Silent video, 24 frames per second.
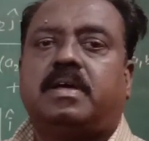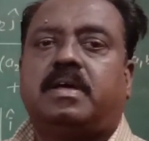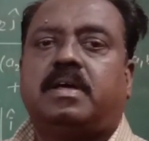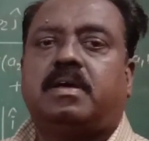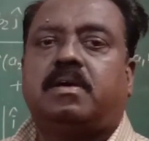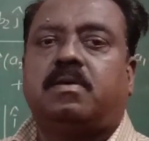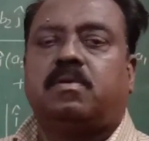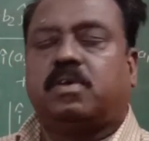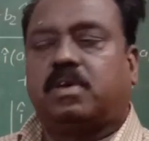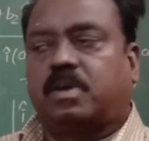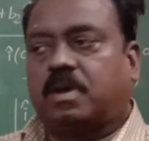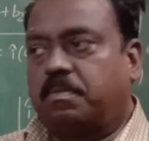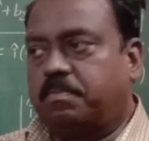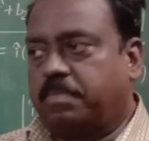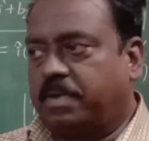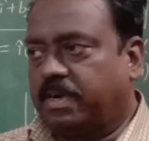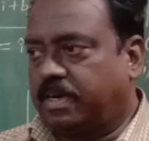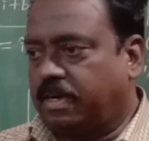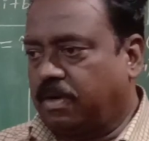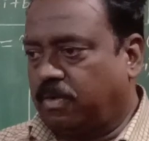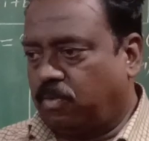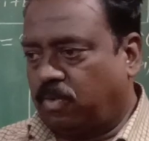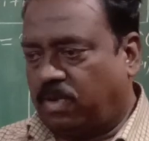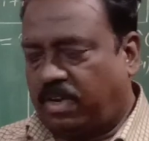we
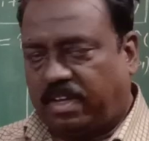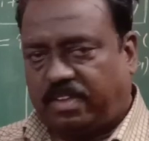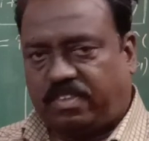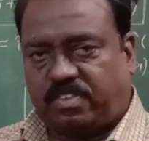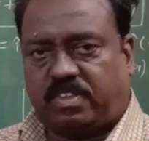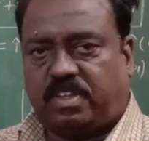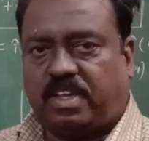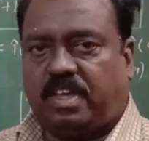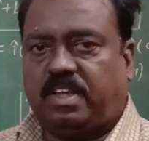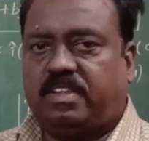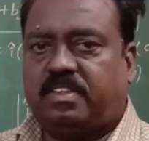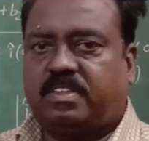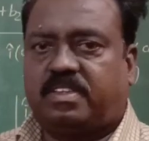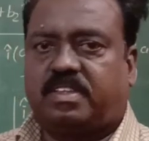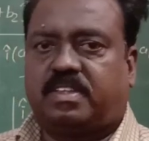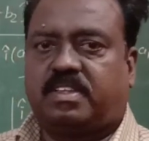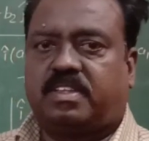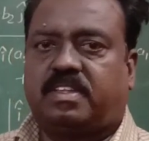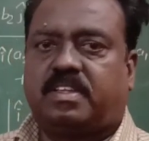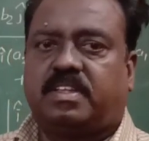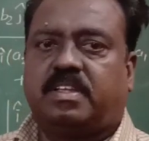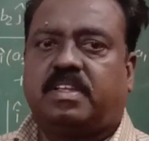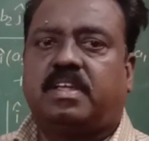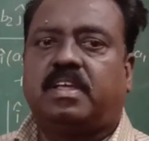completed one
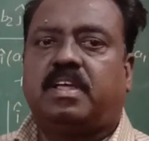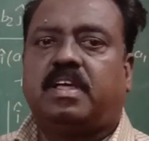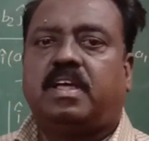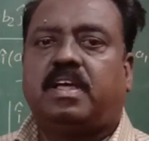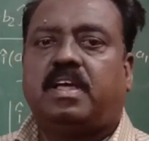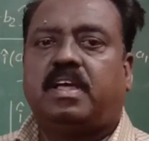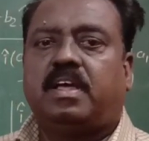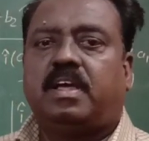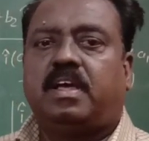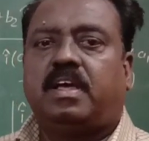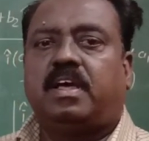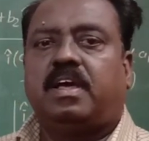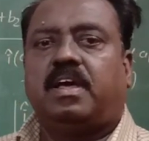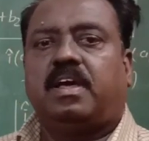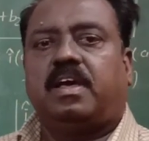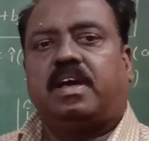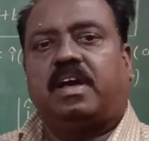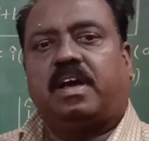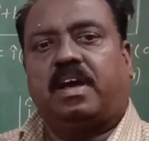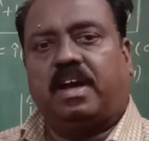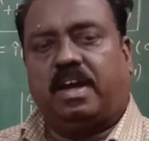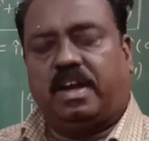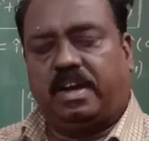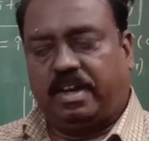exercise
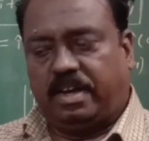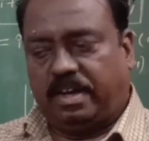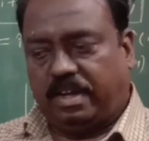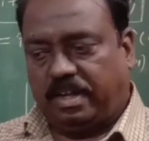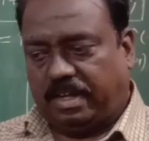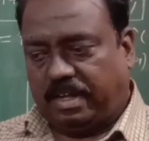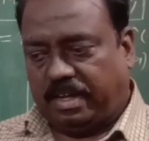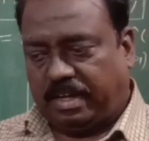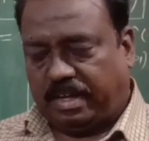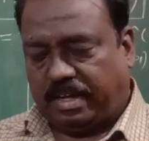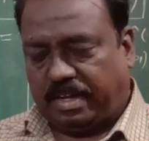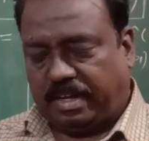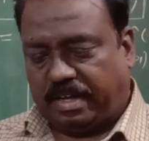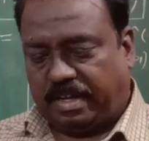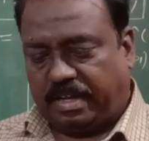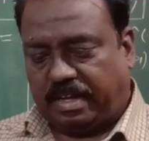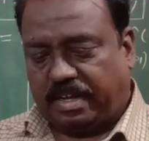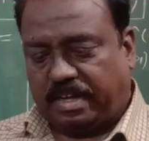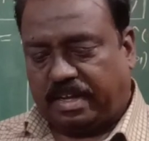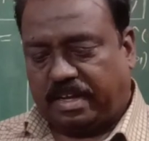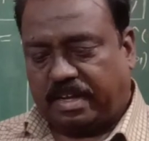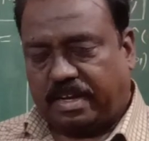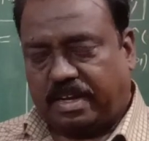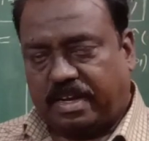and
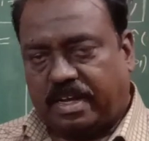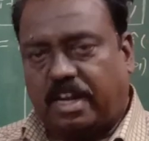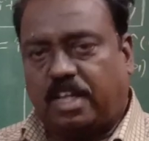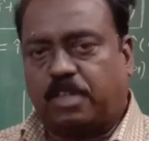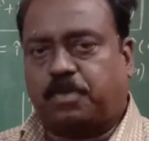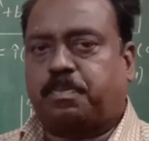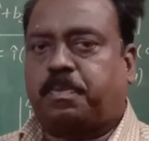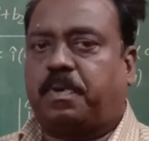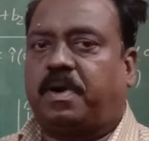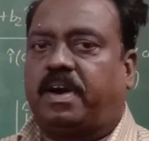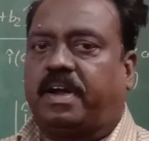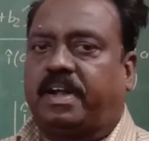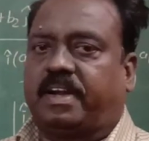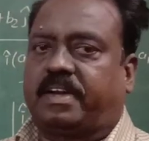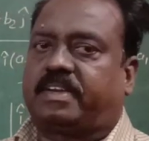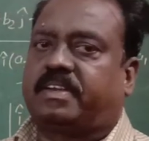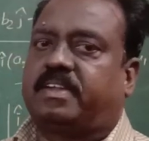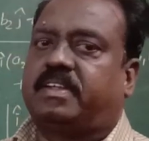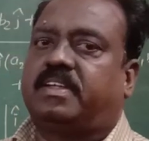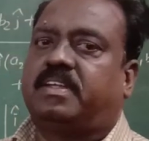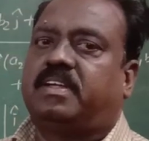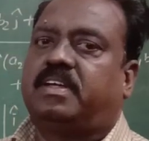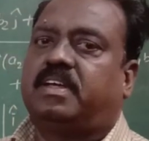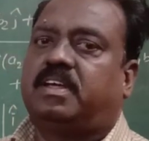cross product.
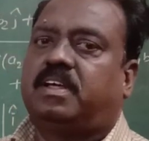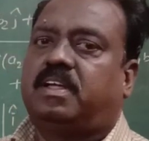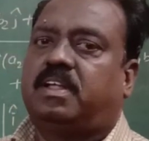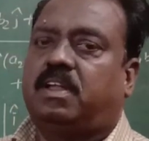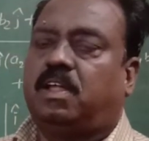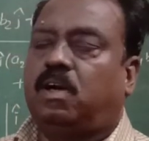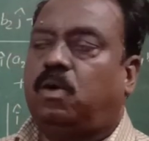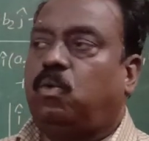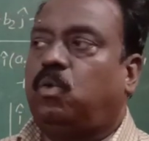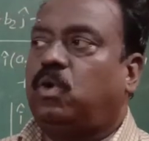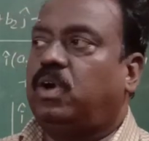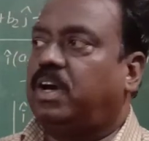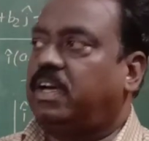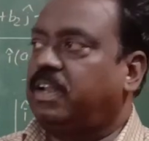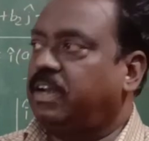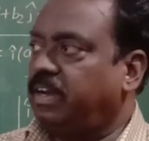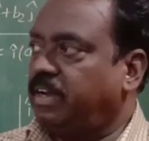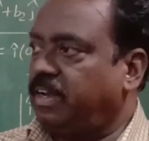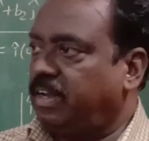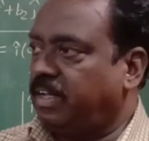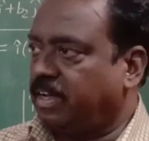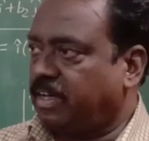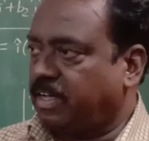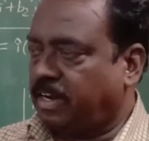Now we are
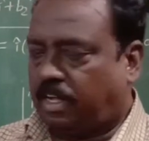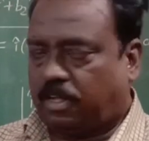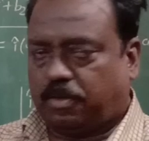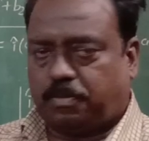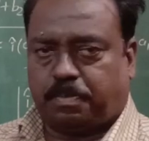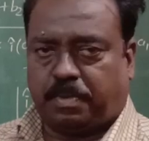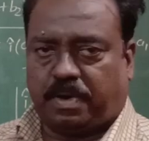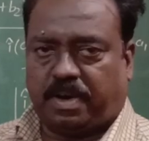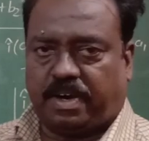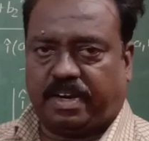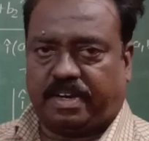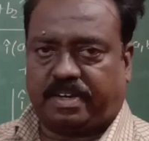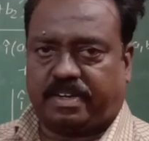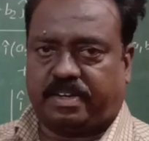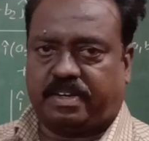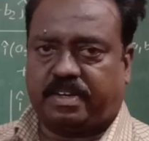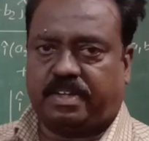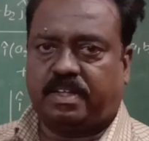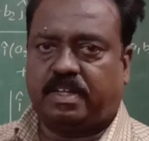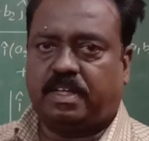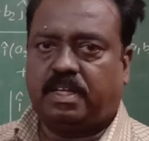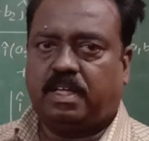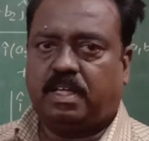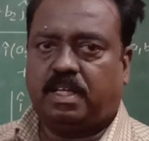in a cross product.
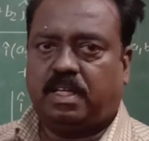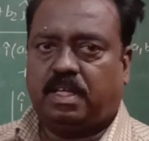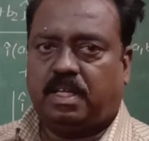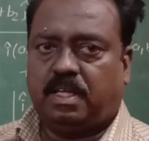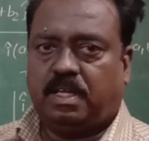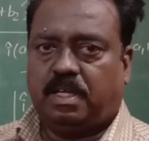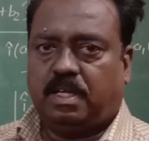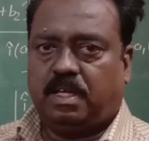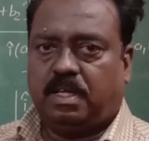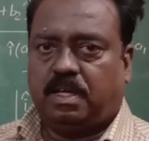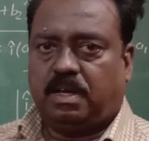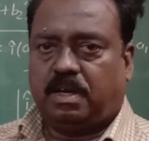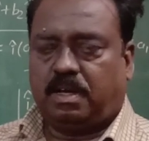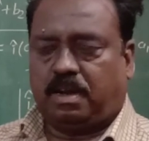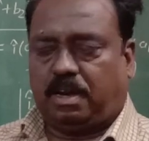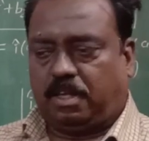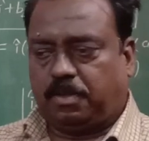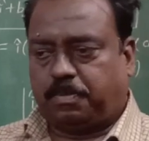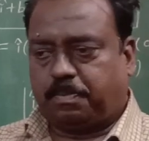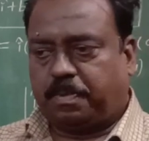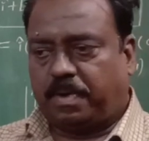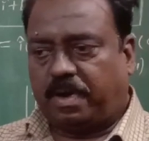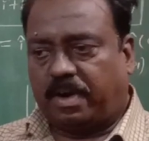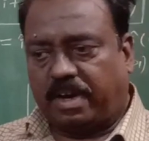
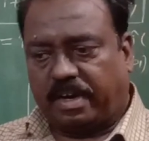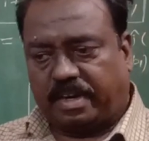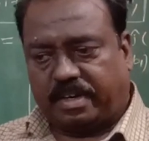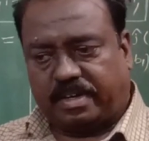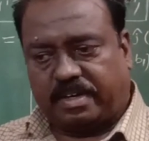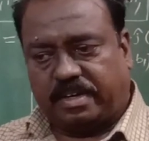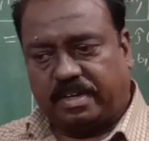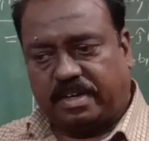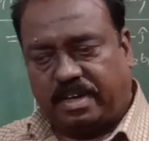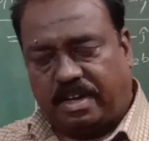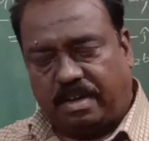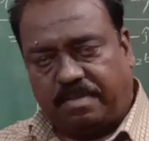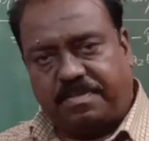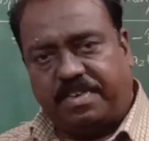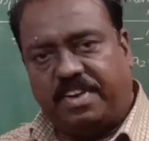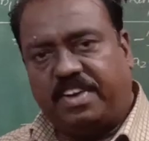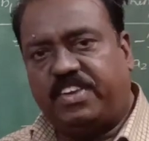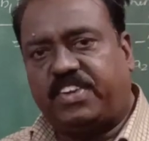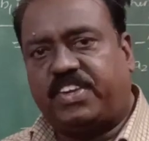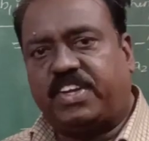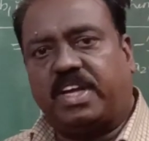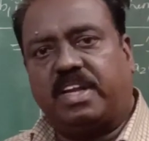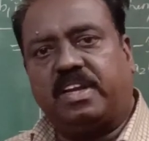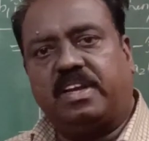Cross product
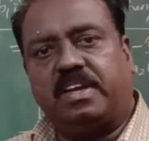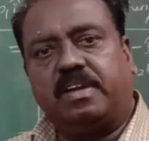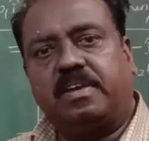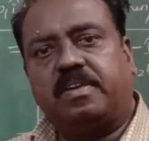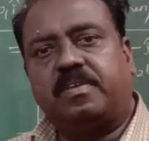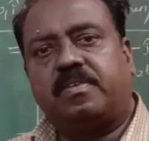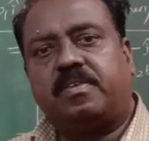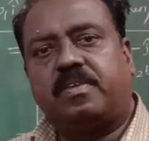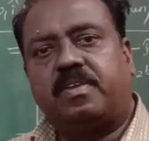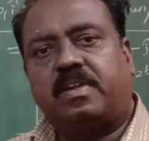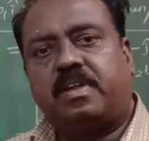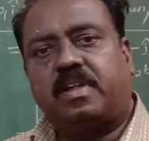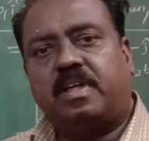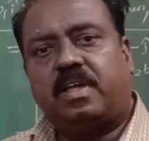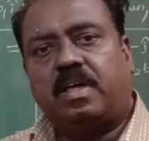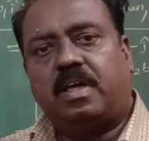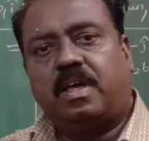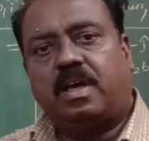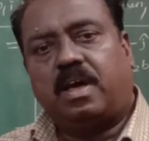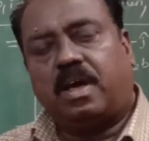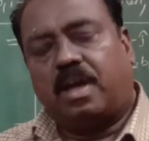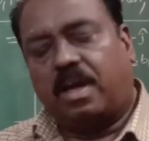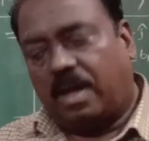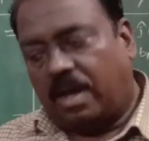definition
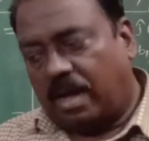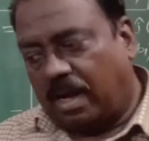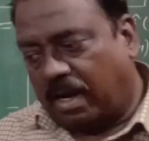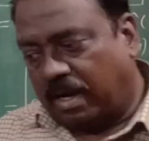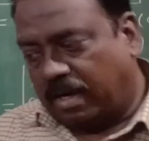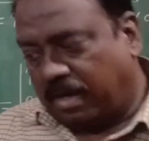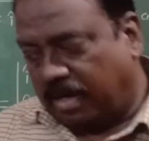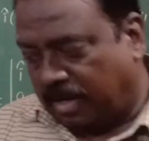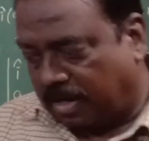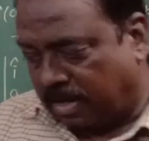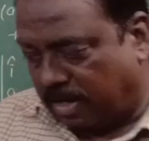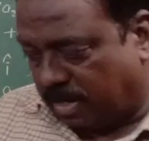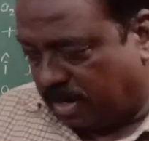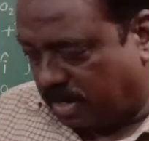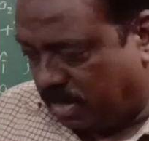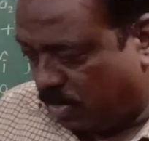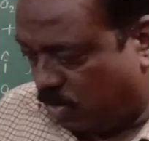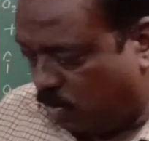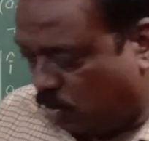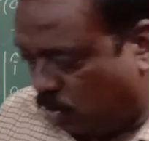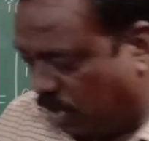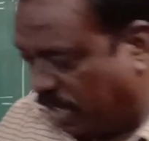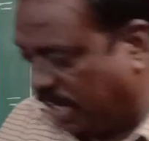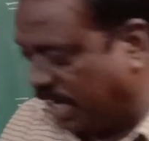and
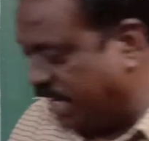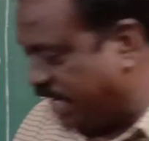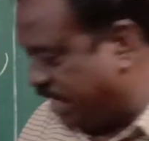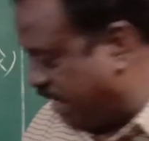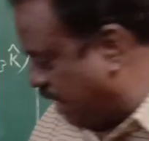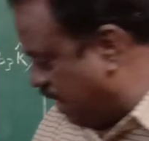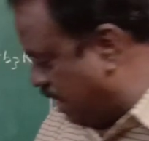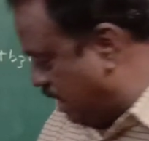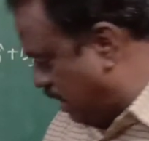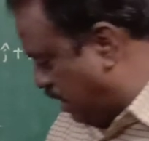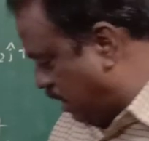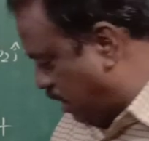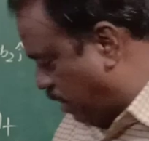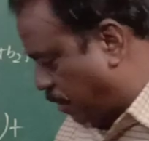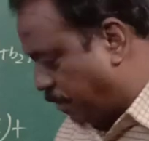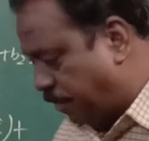notation